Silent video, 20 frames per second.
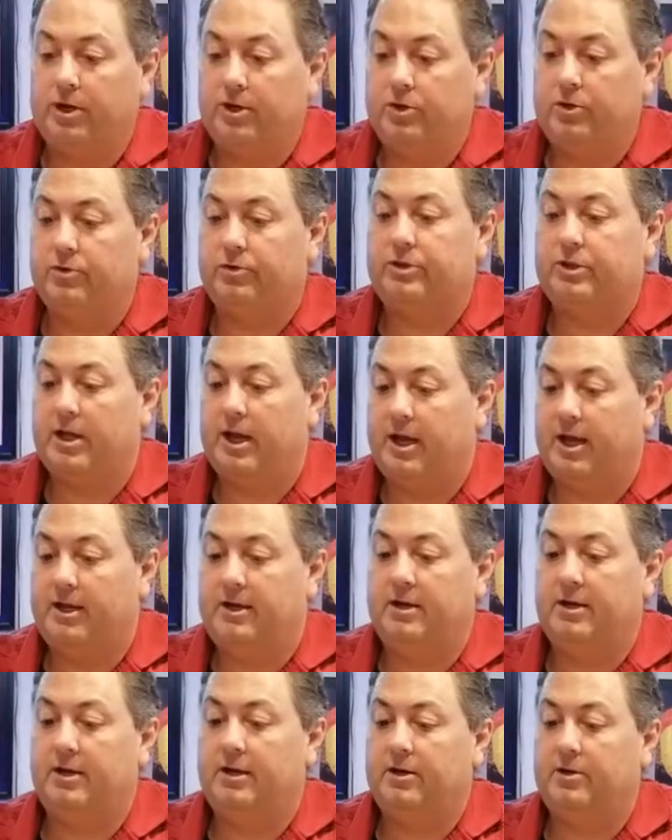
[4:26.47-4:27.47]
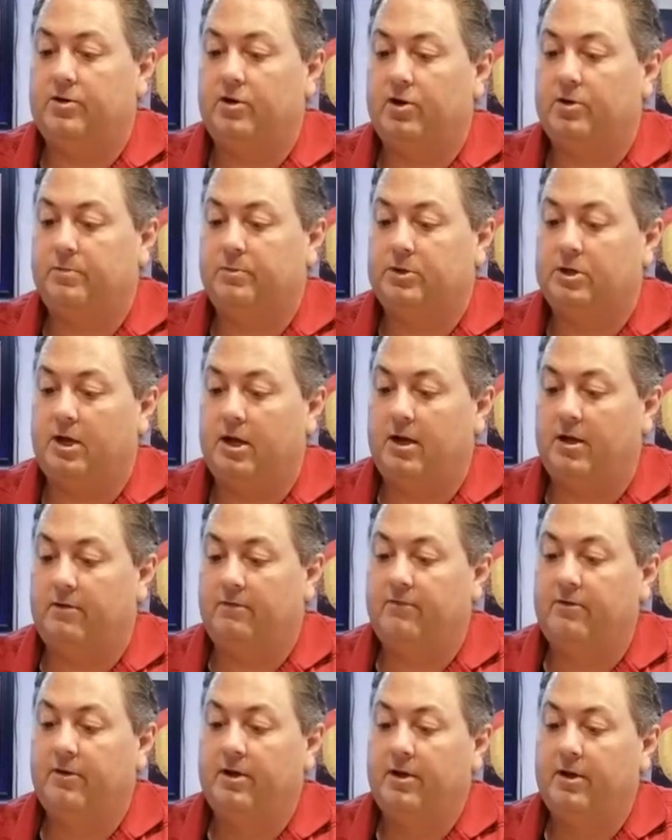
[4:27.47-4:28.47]
What you said in terms of
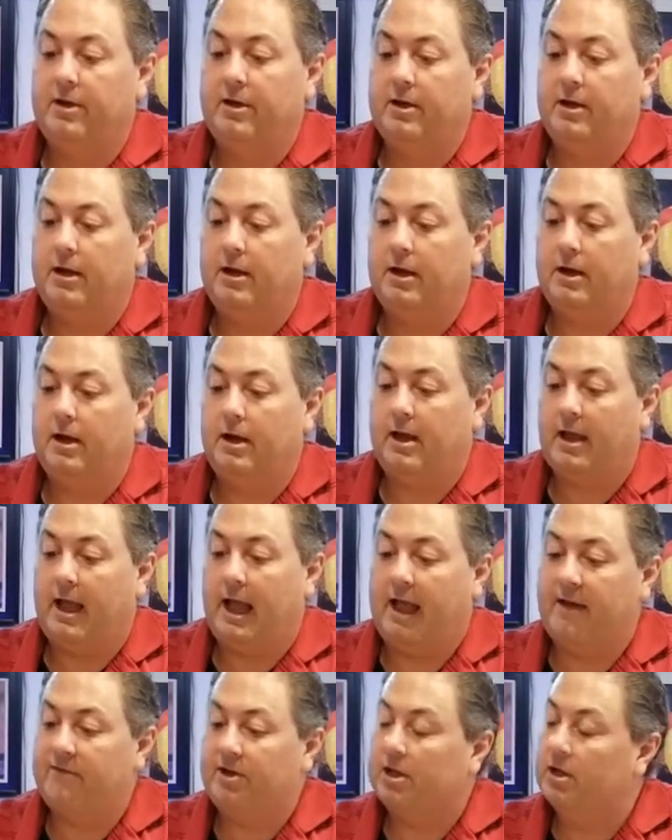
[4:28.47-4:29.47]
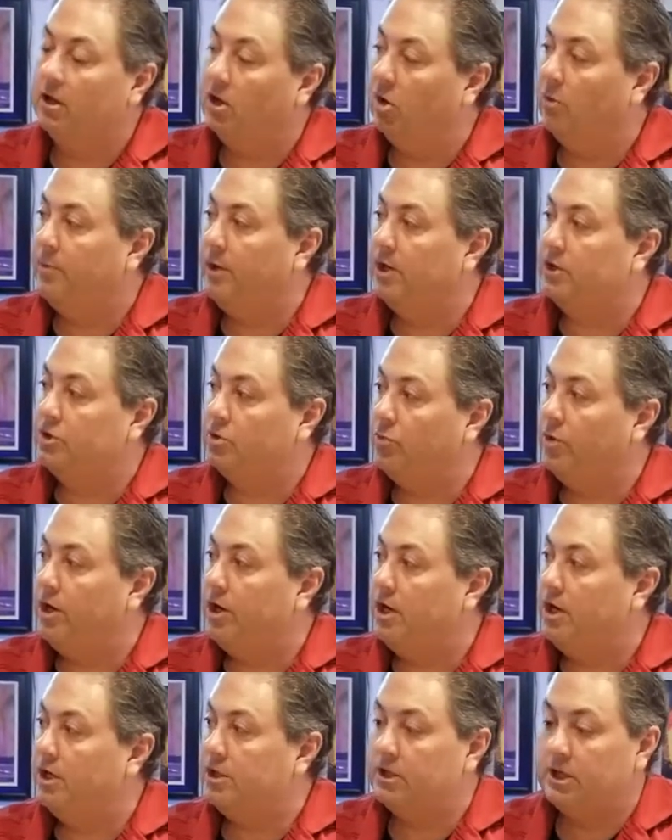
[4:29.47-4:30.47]
having a little bit of
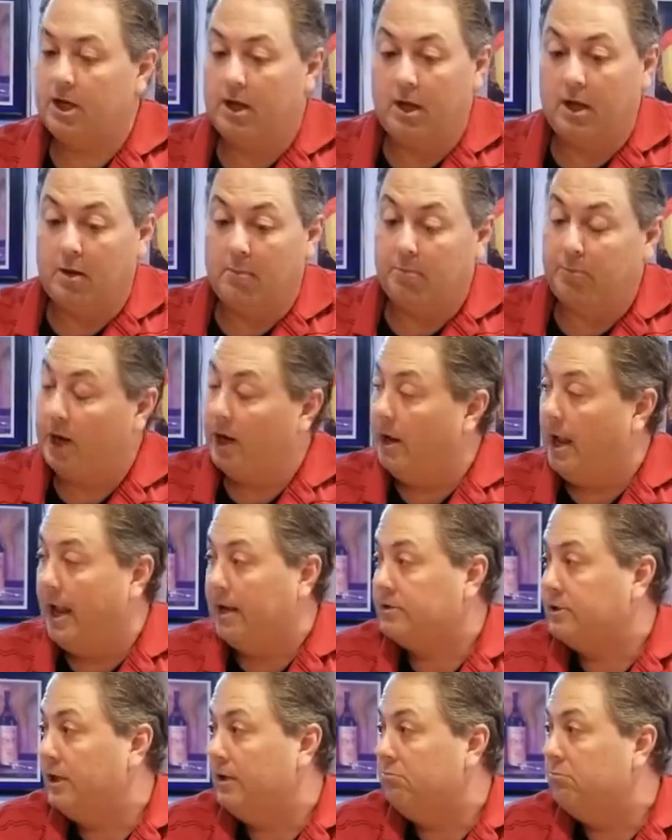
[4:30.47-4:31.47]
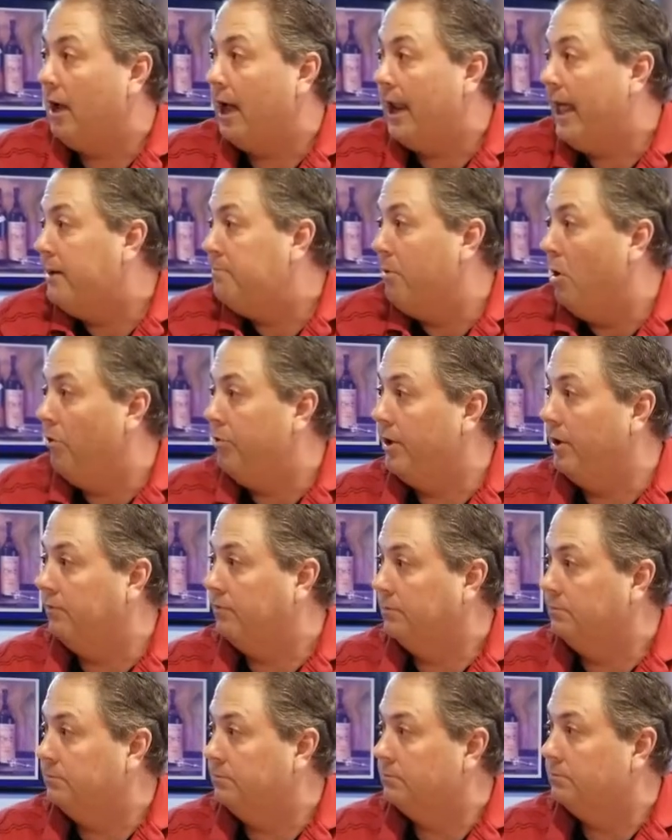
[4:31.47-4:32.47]
sweetness, but actually I like both of them.
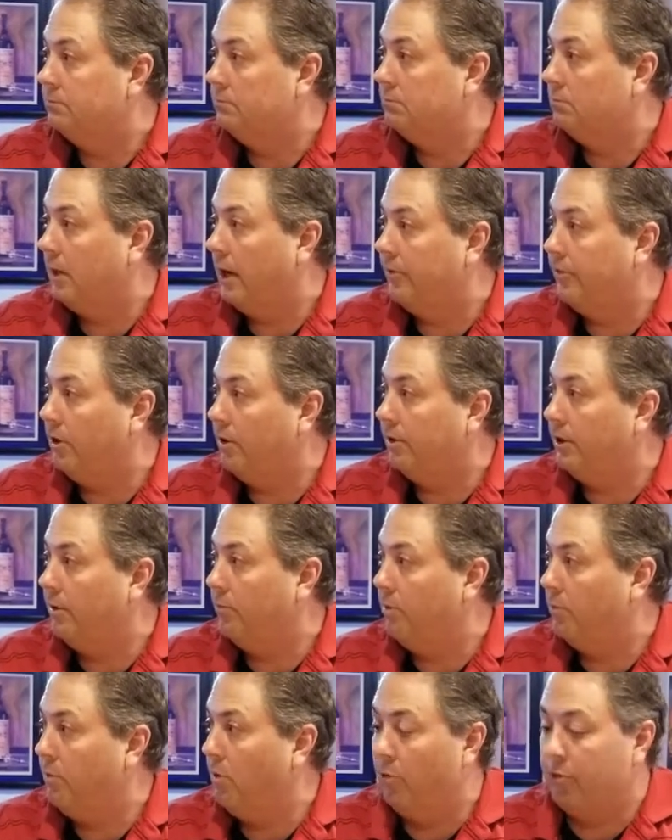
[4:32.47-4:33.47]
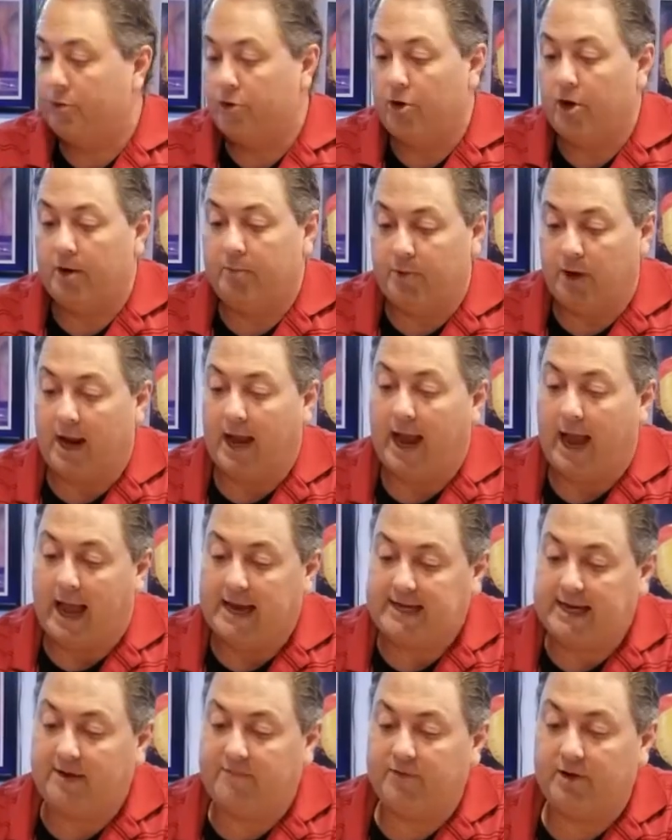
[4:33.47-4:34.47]
I thought they were both good, but I
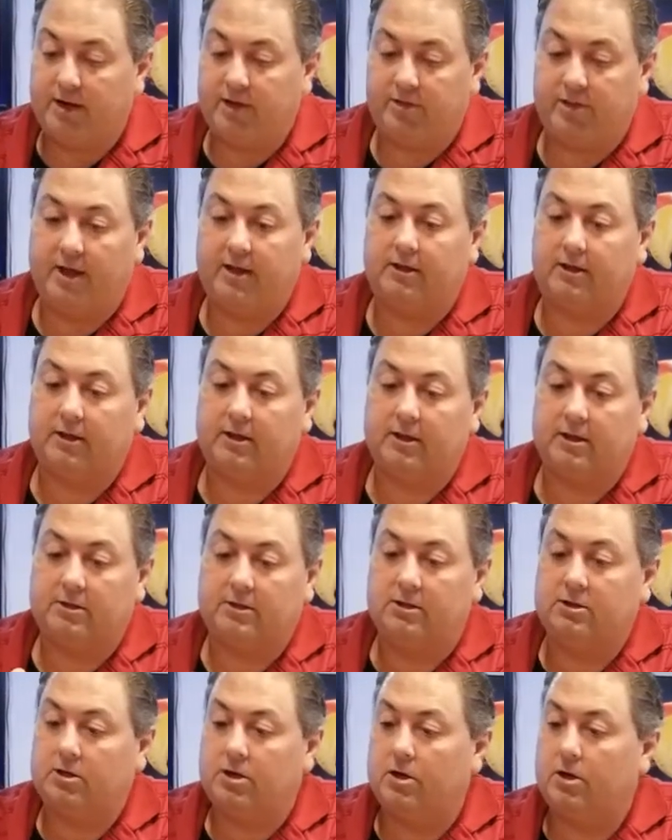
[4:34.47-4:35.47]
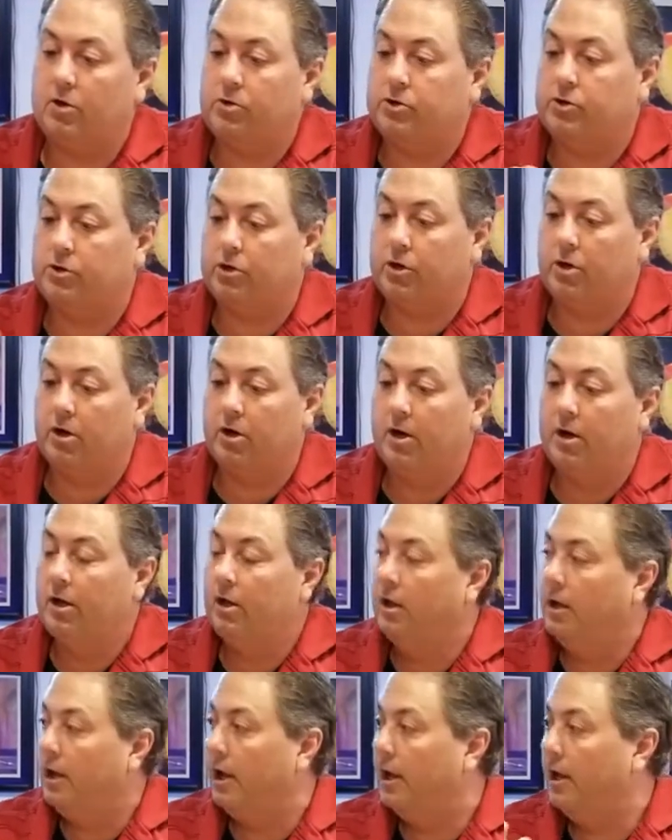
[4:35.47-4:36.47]
definitely think that this is the no sugar
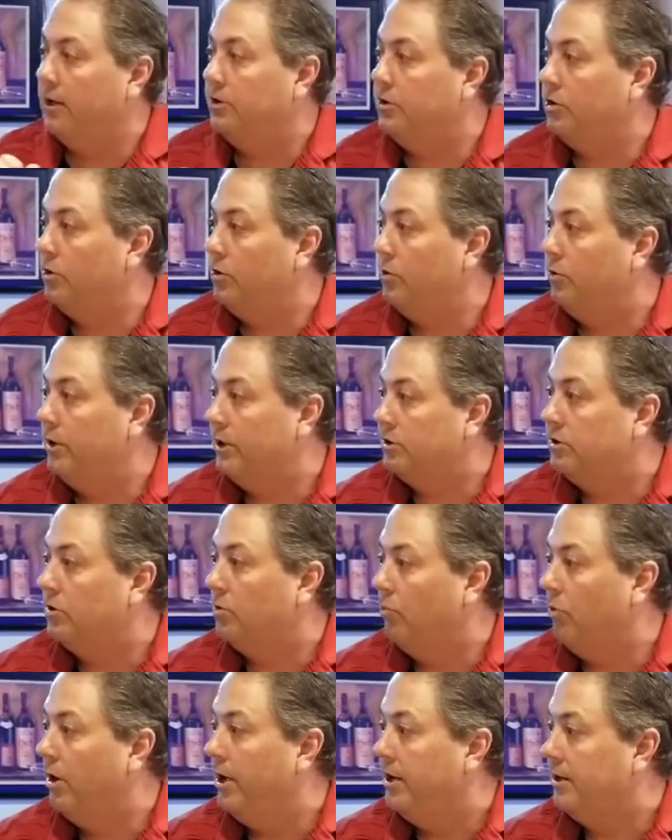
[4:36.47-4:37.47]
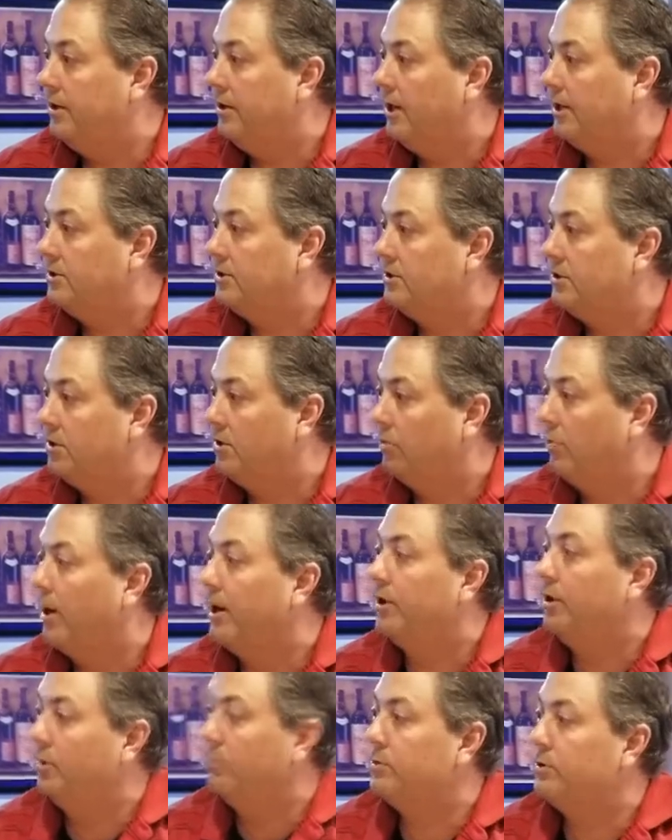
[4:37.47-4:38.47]
and two is the one that's the
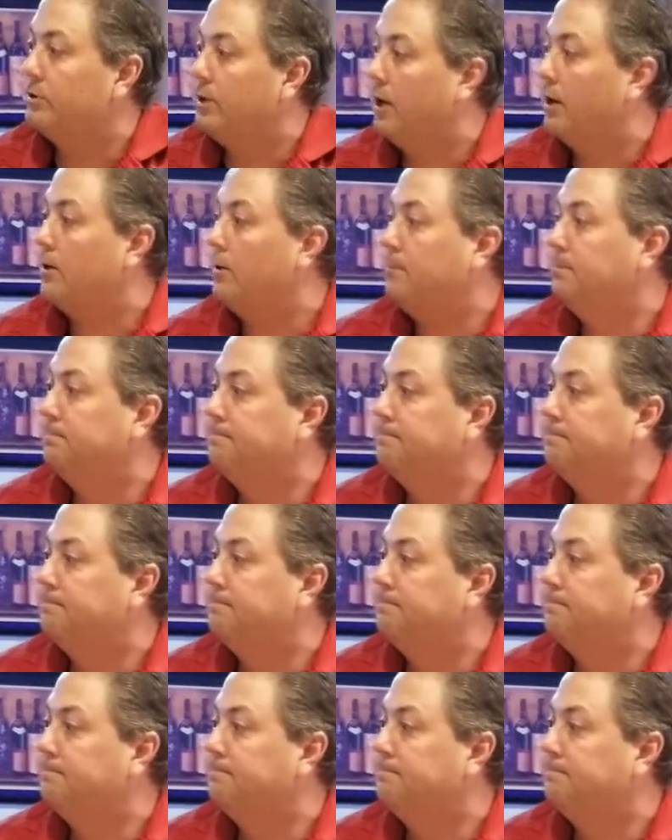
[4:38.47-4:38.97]
regular Prosecco.